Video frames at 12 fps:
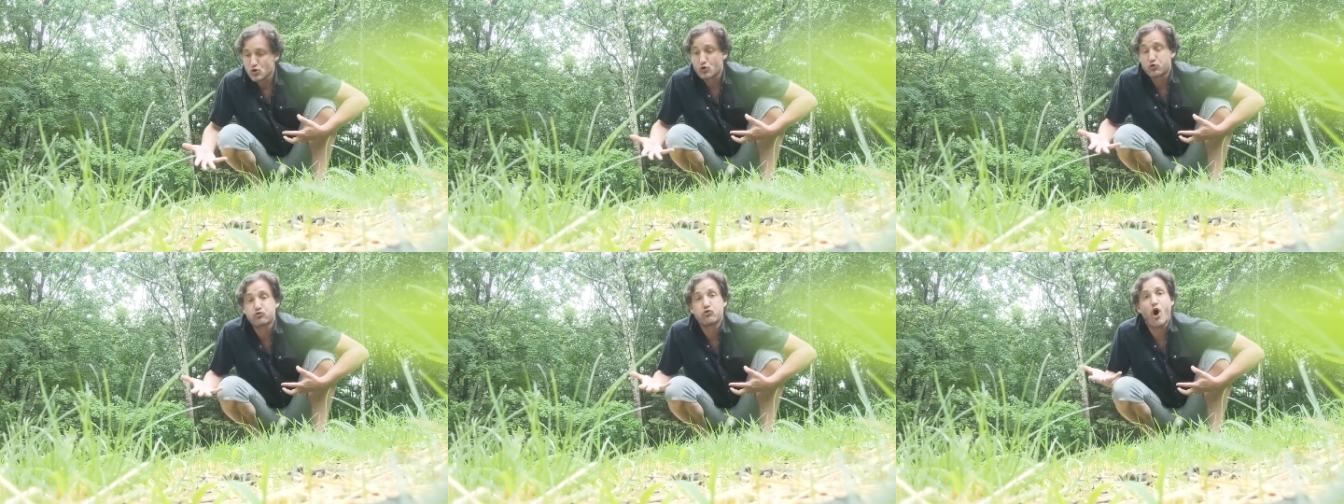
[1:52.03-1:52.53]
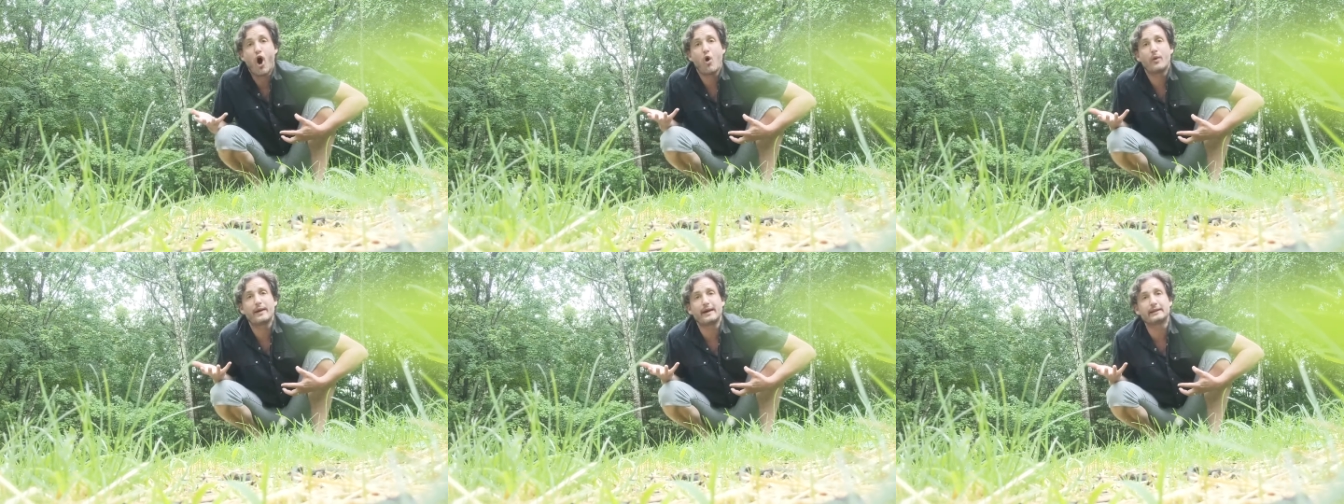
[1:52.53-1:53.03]

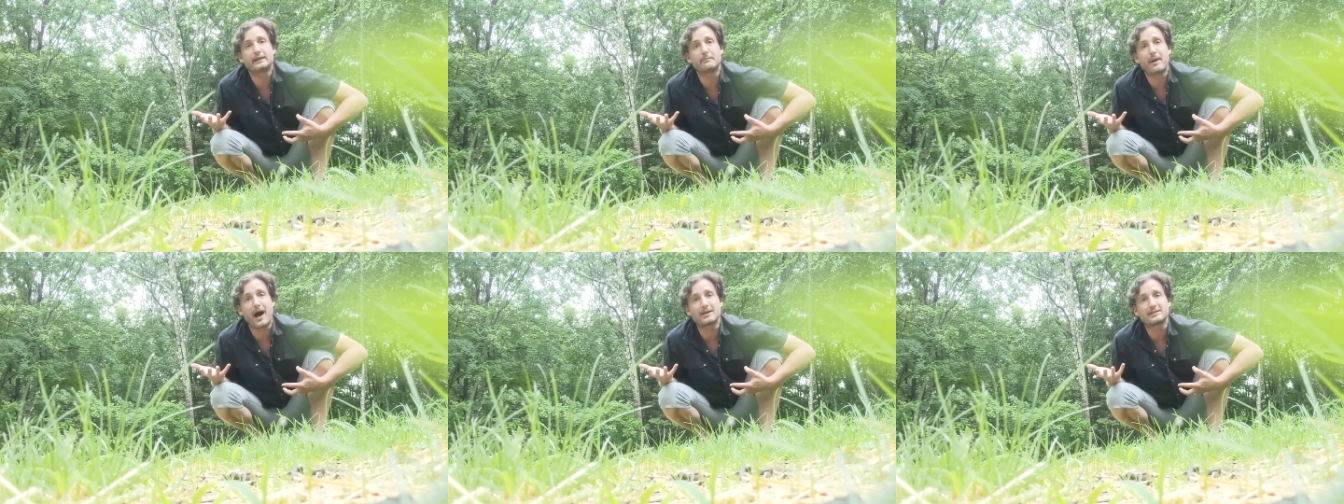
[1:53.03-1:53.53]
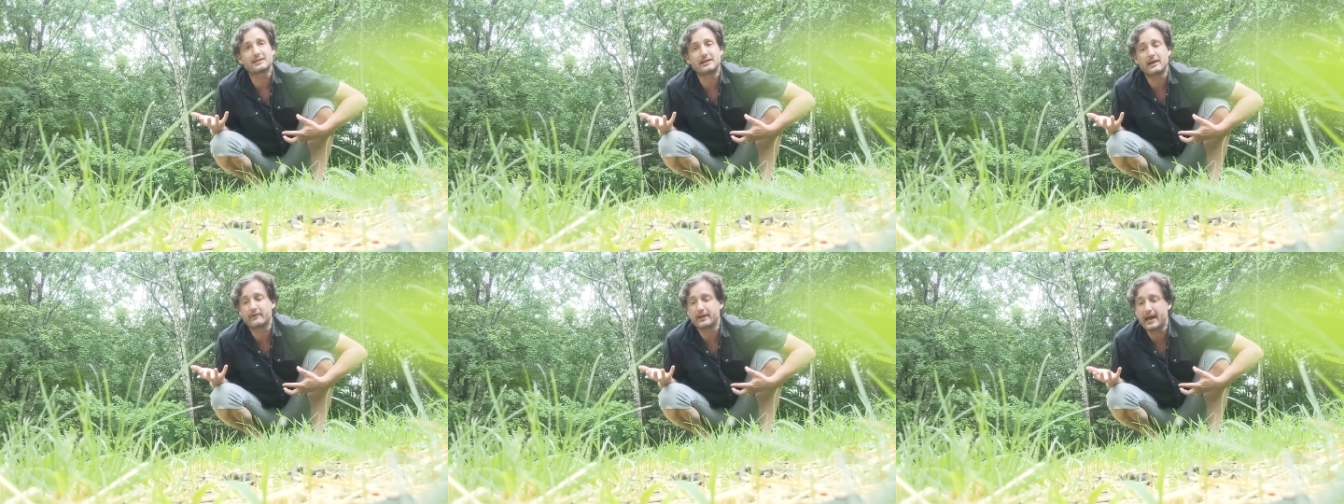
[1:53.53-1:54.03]
growing into
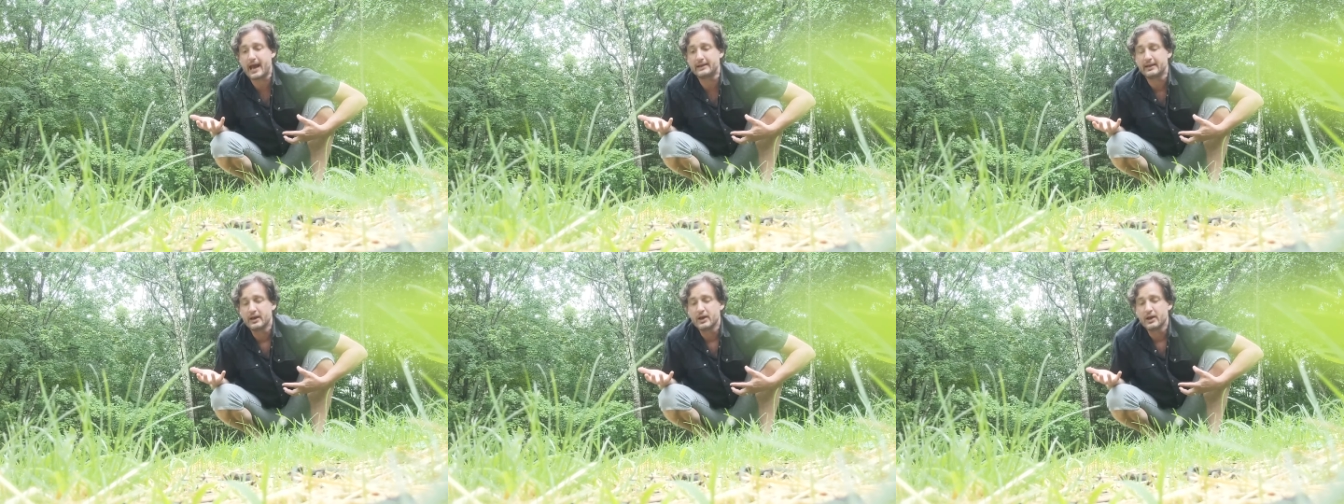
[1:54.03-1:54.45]
positivity. And